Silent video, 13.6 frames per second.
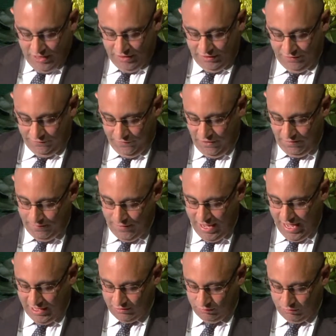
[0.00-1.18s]
the defined
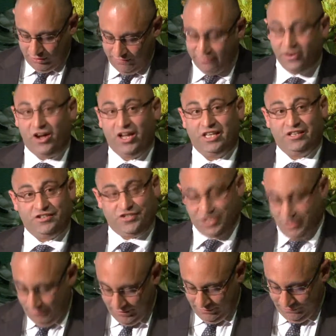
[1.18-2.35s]
paths will invite
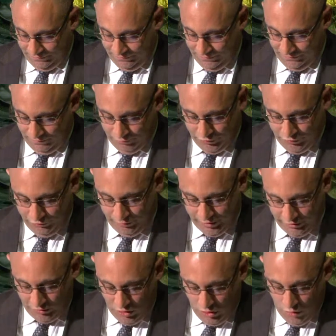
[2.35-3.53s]
legitimate
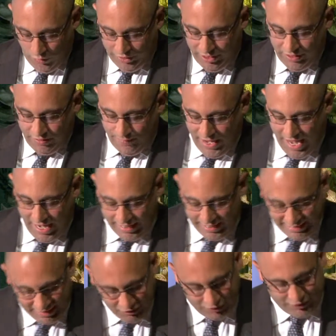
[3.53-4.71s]
movement within the park and
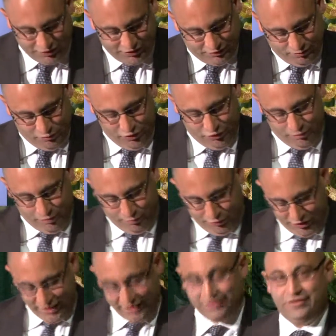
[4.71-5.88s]
increase movement
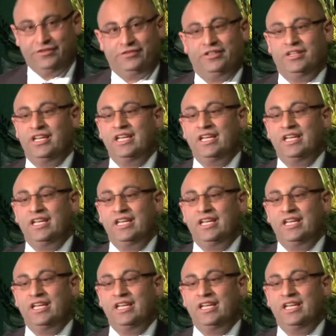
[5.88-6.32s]
predictors,